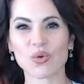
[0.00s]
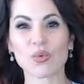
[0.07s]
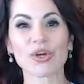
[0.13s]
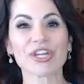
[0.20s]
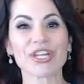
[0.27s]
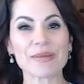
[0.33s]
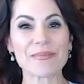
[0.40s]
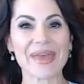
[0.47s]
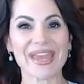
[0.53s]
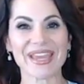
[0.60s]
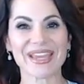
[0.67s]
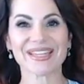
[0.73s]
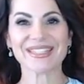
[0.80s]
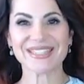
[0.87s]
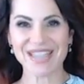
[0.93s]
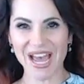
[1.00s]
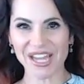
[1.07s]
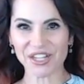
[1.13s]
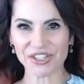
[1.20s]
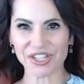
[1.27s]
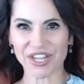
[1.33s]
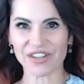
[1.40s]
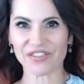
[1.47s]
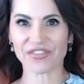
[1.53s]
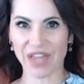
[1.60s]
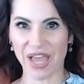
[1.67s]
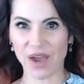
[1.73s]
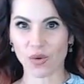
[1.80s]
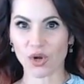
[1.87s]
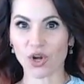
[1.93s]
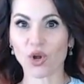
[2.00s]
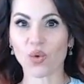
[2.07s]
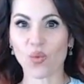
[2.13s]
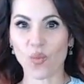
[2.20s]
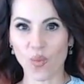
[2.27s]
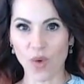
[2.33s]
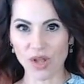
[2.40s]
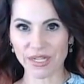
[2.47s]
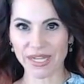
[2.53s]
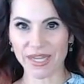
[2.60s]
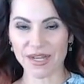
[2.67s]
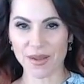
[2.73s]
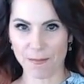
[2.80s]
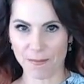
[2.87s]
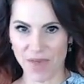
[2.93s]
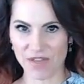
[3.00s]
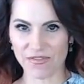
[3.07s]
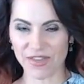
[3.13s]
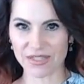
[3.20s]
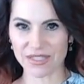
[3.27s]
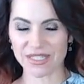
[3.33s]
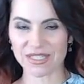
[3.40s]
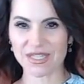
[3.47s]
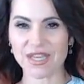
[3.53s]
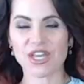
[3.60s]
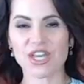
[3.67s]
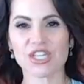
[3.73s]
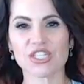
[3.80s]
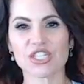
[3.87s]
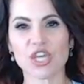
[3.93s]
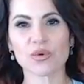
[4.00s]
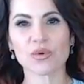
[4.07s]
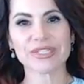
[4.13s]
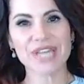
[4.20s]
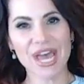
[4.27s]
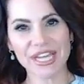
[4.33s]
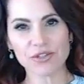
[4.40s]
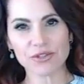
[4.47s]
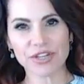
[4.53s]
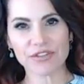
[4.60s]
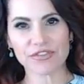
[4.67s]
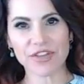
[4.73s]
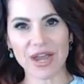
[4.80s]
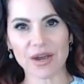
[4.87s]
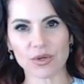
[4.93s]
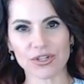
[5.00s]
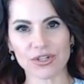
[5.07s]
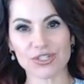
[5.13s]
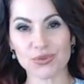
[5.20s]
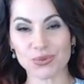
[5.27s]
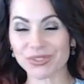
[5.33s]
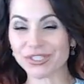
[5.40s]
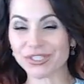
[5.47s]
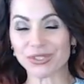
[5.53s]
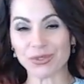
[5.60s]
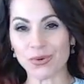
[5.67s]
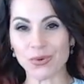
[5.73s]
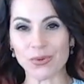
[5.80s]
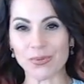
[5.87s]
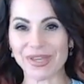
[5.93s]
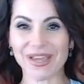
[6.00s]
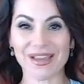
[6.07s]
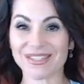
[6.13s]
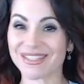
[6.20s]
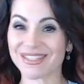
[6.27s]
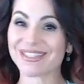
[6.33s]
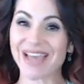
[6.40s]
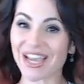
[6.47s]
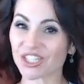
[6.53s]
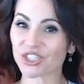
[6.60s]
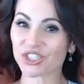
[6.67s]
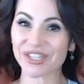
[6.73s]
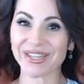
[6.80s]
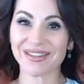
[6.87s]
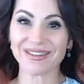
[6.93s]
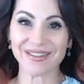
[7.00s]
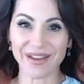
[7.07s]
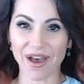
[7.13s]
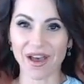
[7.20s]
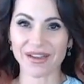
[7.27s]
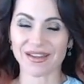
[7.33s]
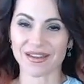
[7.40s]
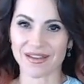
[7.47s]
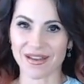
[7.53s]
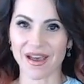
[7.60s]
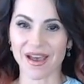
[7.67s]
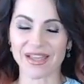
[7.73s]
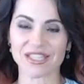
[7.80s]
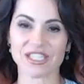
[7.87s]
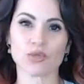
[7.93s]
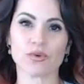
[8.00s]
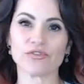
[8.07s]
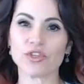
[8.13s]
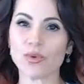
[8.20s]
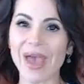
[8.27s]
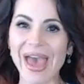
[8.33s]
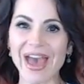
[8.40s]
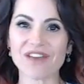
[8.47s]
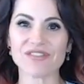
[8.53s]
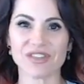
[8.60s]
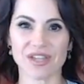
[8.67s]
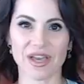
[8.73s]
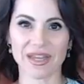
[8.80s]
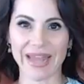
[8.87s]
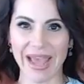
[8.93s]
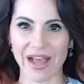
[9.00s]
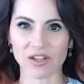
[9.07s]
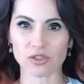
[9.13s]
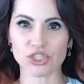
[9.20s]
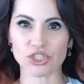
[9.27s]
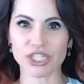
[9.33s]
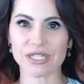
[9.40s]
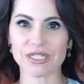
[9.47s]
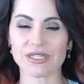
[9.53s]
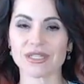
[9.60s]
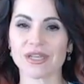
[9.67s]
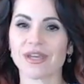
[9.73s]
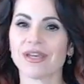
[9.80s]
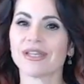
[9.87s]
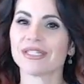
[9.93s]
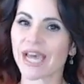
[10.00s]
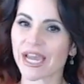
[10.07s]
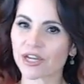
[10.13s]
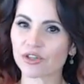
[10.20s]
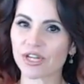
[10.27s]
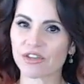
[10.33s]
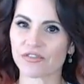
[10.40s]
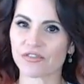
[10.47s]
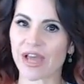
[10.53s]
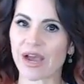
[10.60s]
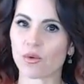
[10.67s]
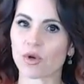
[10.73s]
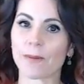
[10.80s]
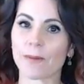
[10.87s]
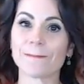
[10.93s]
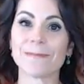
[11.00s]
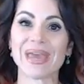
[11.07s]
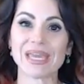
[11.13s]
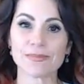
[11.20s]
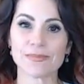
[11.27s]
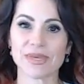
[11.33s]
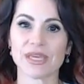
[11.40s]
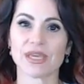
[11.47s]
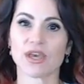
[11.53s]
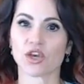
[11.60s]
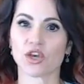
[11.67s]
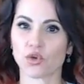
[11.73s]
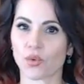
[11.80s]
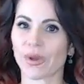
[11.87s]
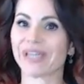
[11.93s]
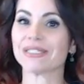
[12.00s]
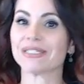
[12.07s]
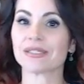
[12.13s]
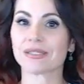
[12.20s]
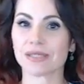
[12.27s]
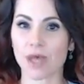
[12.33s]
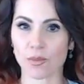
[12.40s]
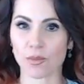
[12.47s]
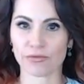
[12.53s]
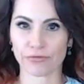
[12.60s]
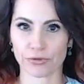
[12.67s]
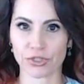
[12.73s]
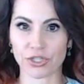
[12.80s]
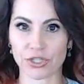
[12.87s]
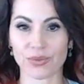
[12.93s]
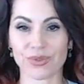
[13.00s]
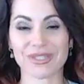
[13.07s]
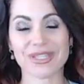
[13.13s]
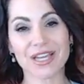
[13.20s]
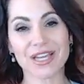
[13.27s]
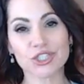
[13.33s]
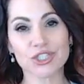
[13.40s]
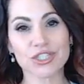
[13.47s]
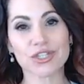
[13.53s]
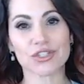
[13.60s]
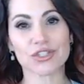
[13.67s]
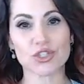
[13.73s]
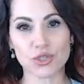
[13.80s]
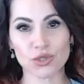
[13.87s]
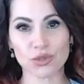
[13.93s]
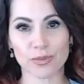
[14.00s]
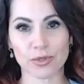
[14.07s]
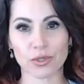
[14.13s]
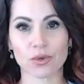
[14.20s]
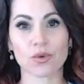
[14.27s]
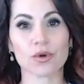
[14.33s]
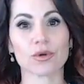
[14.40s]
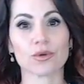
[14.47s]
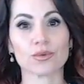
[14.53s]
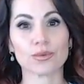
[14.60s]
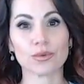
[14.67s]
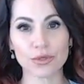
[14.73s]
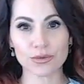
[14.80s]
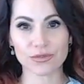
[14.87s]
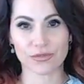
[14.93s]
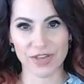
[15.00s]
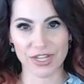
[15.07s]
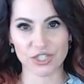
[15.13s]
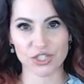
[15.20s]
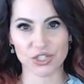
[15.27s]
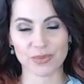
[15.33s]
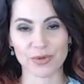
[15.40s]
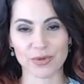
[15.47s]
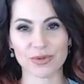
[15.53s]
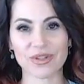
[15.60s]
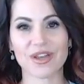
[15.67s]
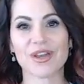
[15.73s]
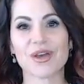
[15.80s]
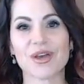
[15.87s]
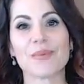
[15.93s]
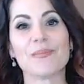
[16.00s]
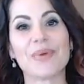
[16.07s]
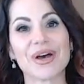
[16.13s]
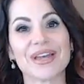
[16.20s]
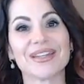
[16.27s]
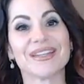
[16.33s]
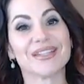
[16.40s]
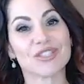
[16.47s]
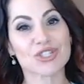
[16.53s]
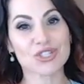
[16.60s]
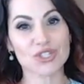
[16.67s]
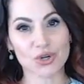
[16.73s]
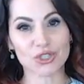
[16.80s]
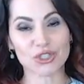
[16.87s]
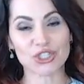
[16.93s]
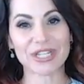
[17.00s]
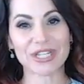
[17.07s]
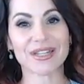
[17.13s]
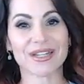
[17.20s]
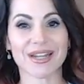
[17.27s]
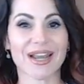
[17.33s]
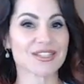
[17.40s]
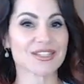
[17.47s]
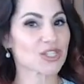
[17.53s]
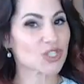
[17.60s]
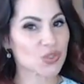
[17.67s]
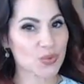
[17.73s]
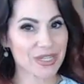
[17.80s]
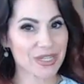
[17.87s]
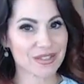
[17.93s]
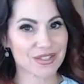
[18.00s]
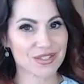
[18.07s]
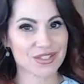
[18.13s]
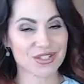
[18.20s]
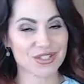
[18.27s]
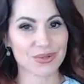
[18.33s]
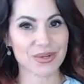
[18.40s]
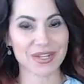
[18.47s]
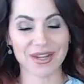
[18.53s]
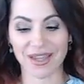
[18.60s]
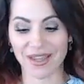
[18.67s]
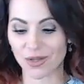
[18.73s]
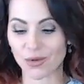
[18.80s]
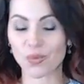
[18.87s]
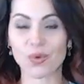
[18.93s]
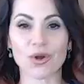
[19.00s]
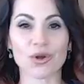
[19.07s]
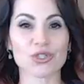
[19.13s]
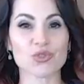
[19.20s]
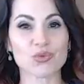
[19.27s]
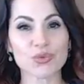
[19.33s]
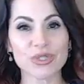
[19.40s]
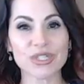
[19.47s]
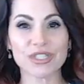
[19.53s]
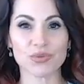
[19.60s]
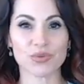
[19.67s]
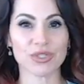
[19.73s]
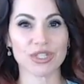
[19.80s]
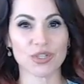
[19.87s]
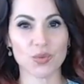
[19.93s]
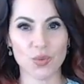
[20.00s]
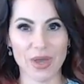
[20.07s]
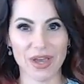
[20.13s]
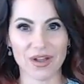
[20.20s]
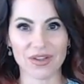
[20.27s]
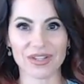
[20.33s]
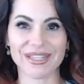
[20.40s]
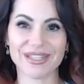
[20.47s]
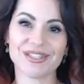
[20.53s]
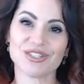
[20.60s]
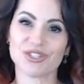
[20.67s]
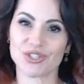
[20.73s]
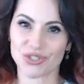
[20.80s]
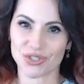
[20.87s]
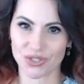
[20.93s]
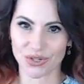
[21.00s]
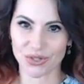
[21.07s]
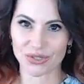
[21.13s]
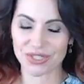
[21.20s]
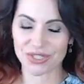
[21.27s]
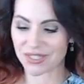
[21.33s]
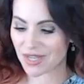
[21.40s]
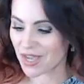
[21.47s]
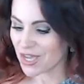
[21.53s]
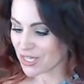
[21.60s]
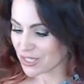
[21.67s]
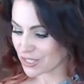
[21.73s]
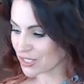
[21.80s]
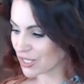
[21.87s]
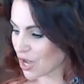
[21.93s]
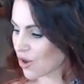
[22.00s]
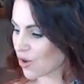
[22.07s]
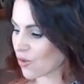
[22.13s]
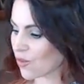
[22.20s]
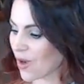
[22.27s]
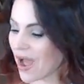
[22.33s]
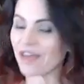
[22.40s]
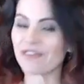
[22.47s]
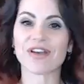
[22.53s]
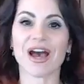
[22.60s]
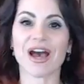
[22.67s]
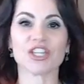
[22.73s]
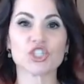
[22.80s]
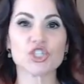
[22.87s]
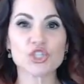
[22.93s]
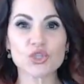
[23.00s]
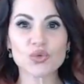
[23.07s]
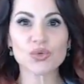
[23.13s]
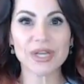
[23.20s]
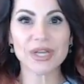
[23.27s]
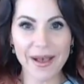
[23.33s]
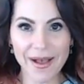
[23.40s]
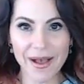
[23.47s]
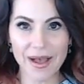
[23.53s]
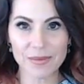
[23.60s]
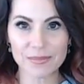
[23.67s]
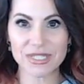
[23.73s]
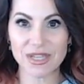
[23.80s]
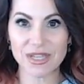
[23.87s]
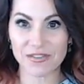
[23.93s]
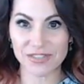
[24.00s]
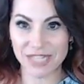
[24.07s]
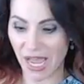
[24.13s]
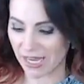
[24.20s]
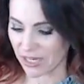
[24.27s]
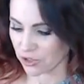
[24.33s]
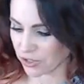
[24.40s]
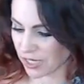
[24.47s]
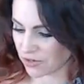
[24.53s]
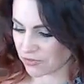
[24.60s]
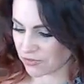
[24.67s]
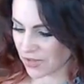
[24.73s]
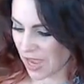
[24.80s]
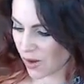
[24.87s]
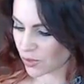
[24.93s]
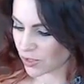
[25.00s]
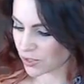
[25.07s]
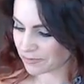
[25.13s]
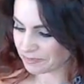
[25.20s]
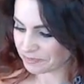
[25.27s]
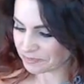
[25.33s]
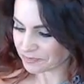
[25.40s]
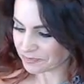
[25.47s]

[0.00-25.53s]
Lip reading: We're going to make Tigernut flour walnut muffins. So Tigernut flour is really cool because it's actually not a nut. So if you have nut allergies, Tigernut flour may be a great sub for you. It's actually a tuber or a root vegetable, but it's starchy and it has a sweetness to it, and it works really, really well in desserts. So I've got 2 cups of Tigernut flour.